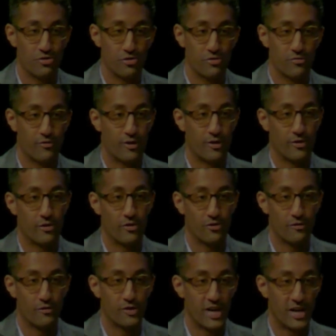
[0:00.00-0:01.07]
For those of
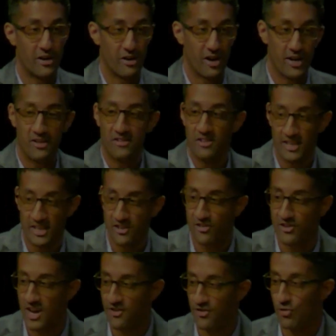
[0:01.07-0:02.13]
you that are not, it's an
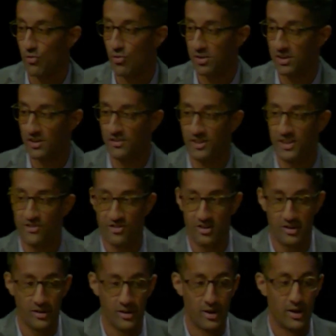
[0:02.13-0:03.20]
international organization
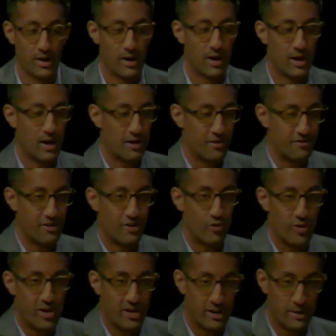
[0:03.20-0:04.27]

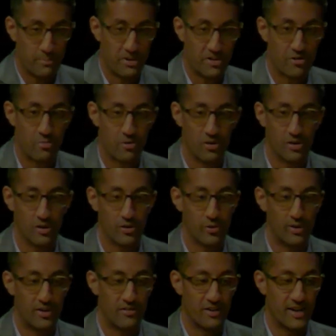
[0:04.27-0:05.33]
situated in Pittsburgh,
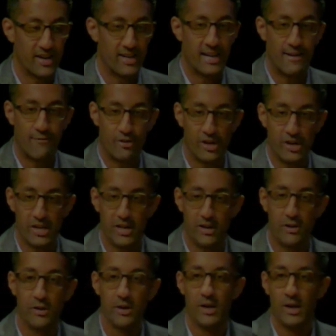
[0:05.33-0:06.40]
USA. And every year
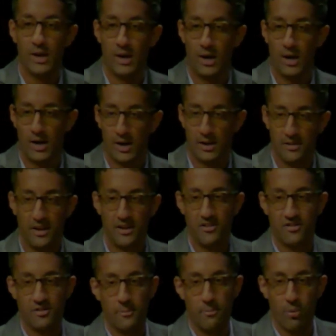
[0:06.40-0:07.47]
they
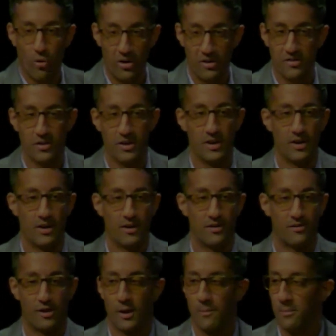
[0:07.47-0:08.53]
support
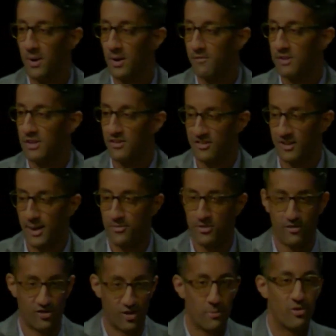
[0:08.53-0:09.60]
some of these types of
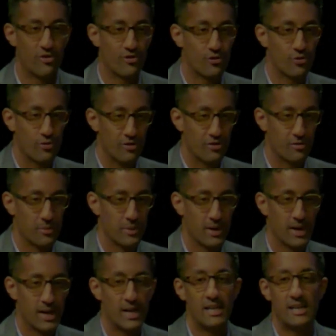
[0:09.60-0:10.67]
summer schools
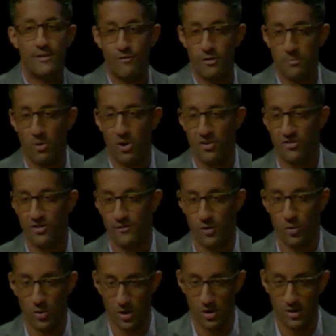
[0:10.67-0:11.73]
in different parts of the
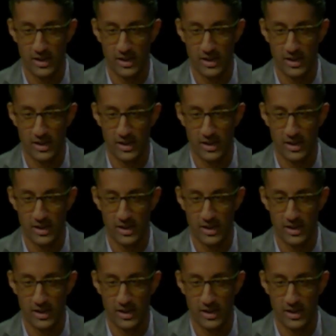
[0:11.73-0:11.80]
world.